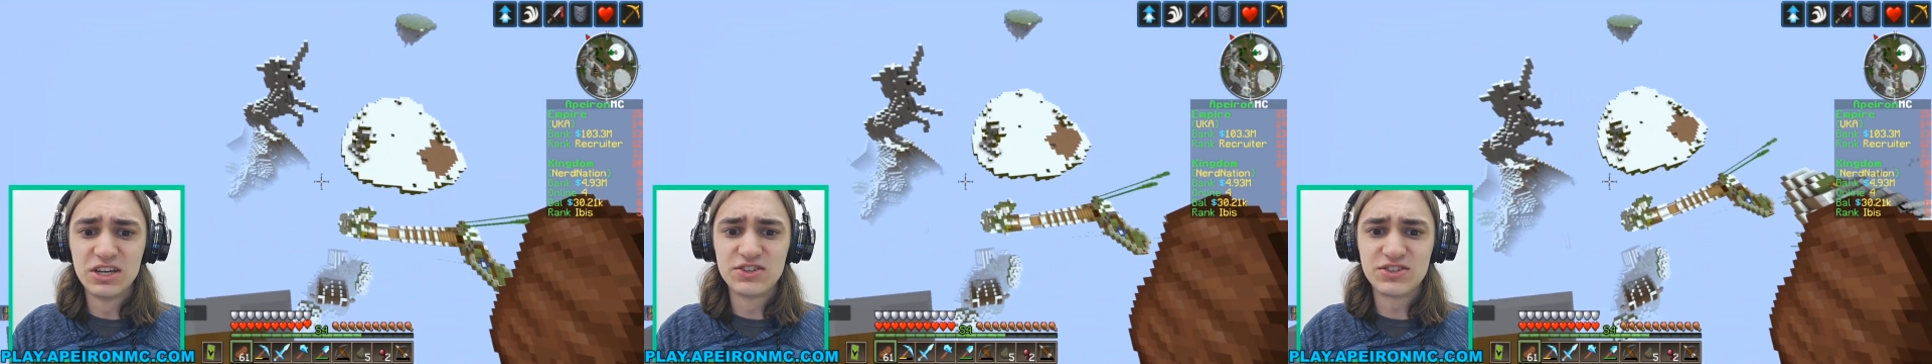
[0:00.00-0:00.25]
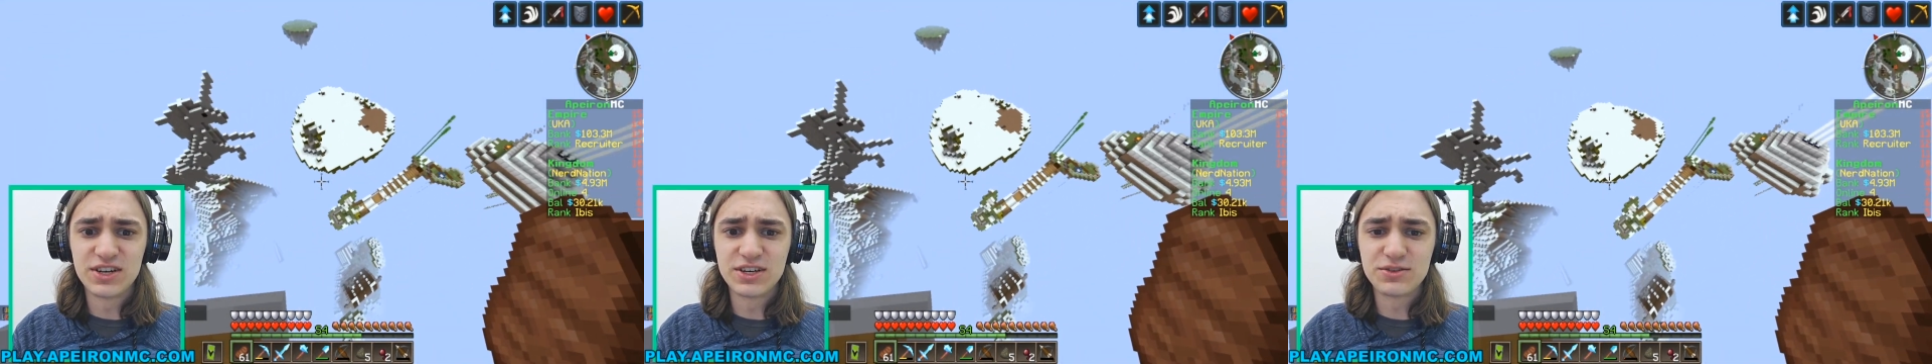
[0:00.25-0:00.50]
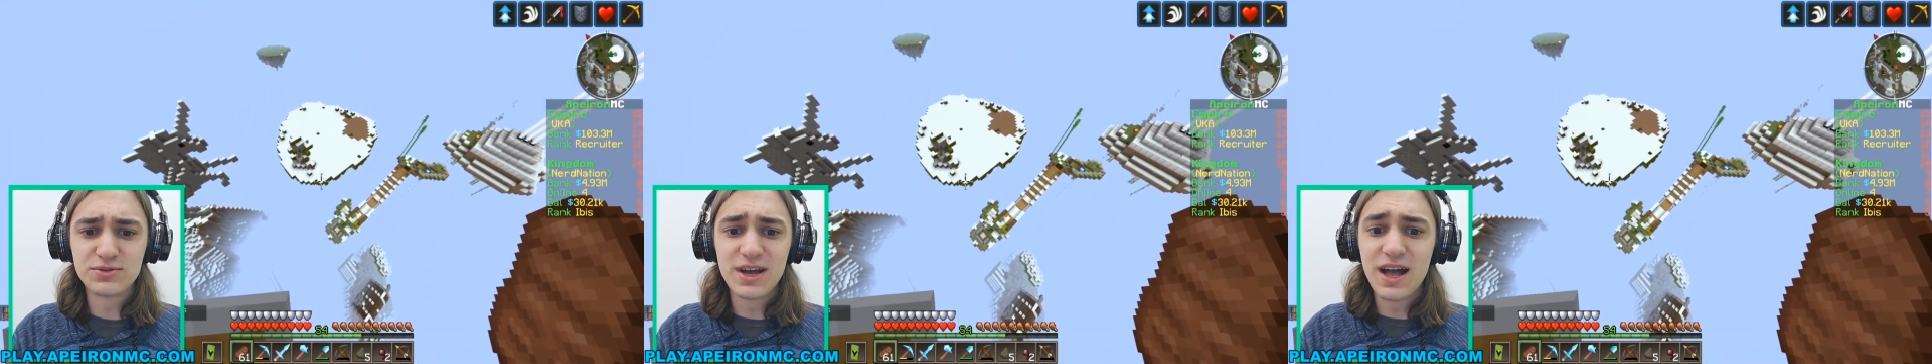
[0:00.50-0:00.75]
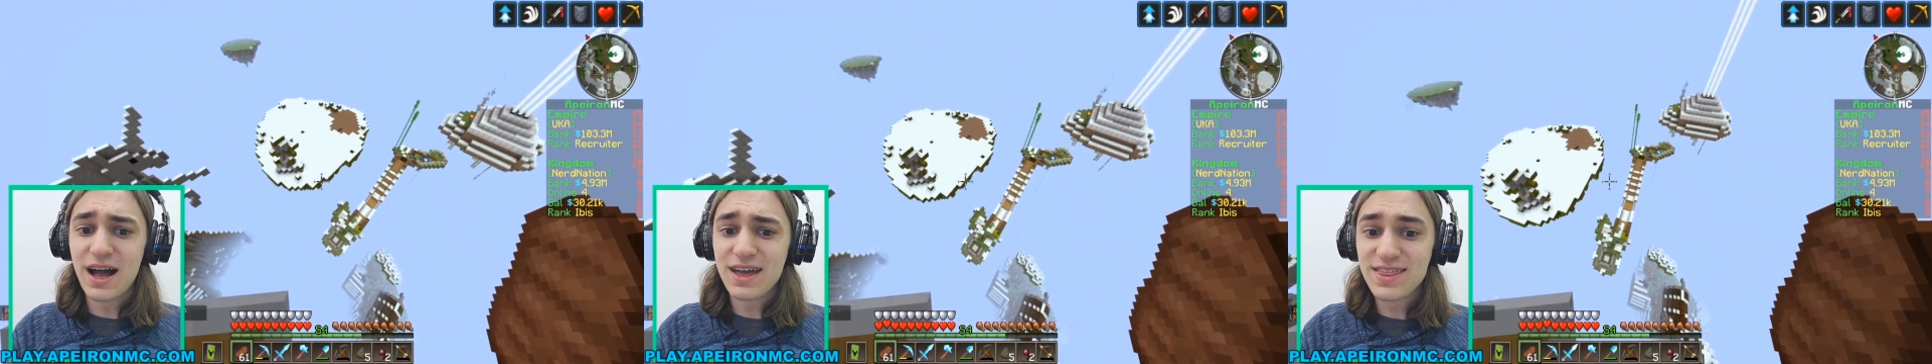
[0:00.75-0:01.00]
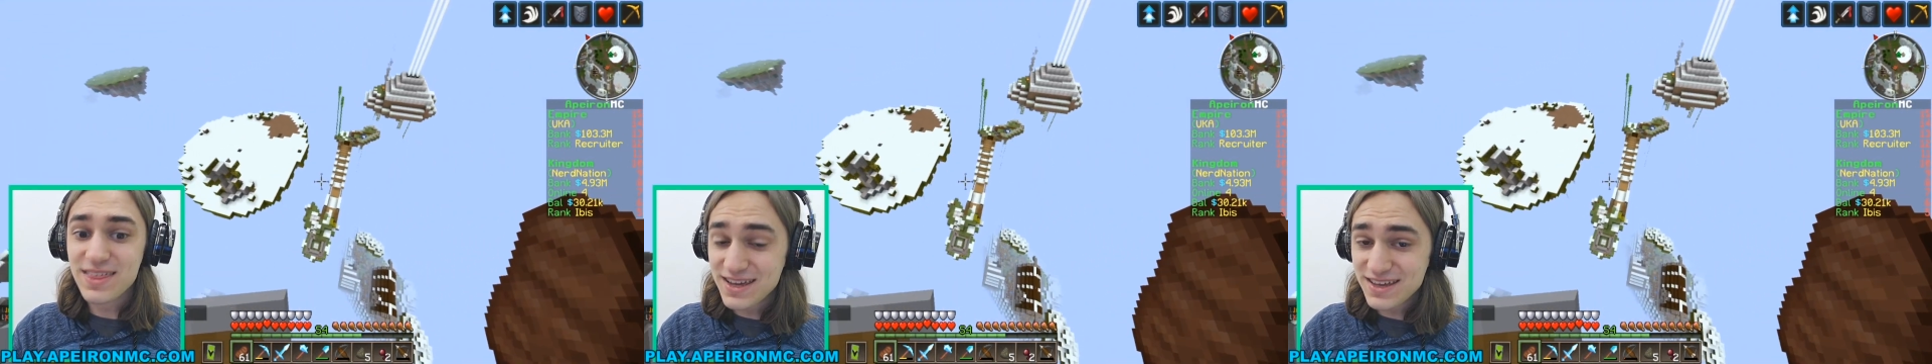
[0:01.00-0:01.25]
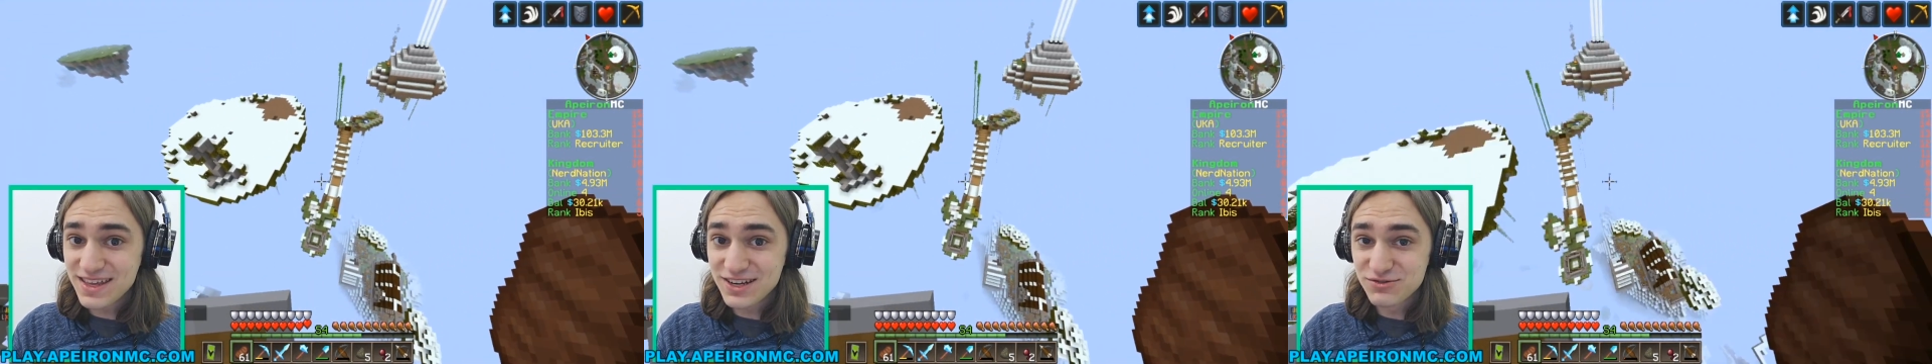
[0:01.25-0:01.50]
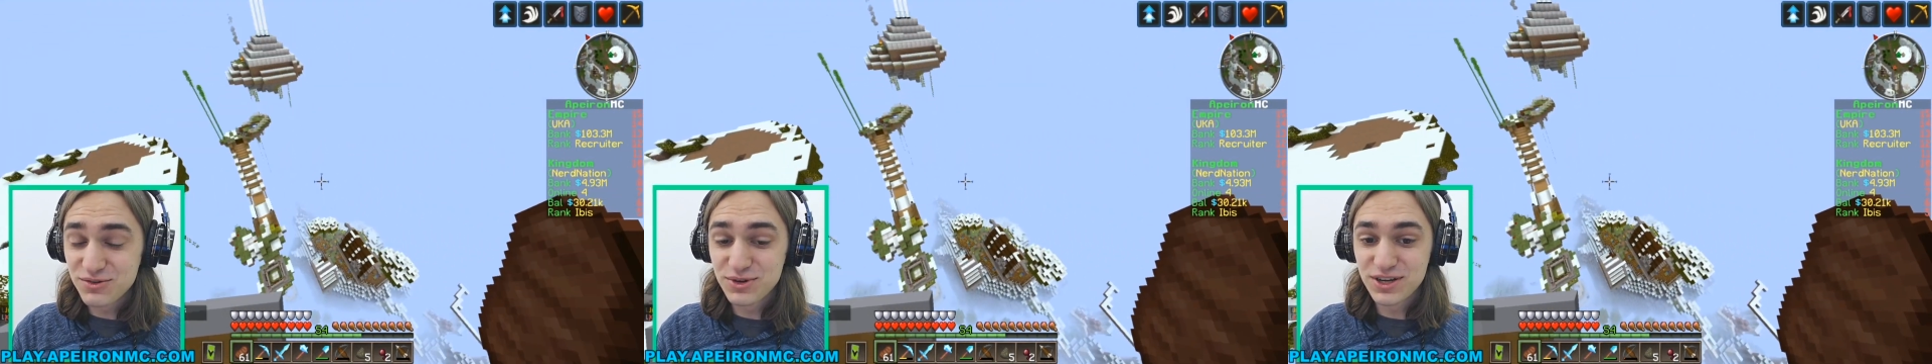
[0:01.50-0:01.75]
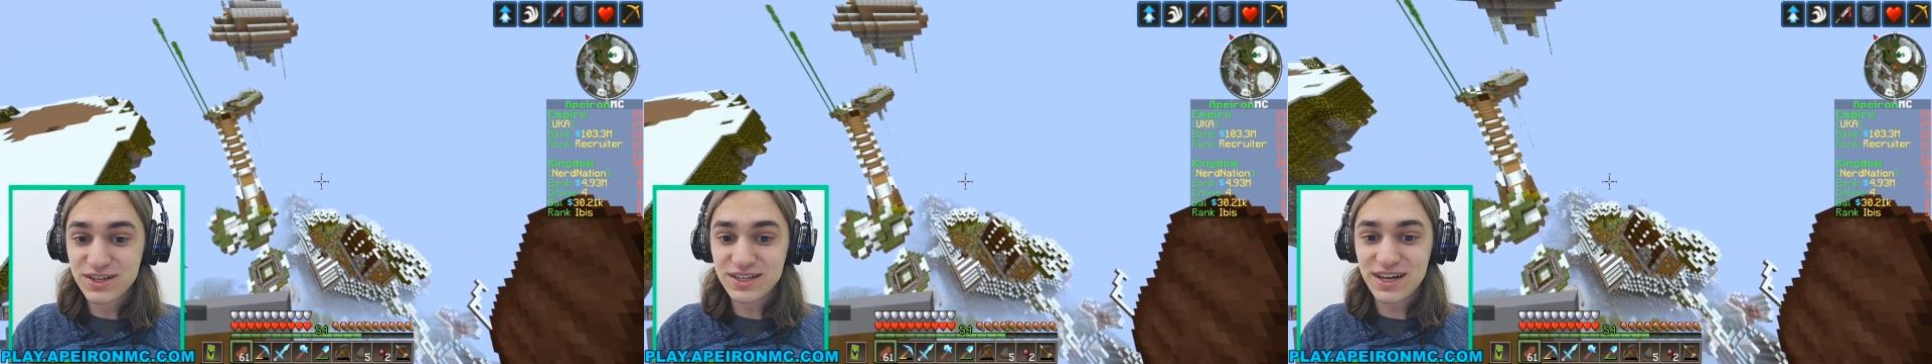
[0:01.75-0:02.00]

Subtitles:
So I think that is where we're going to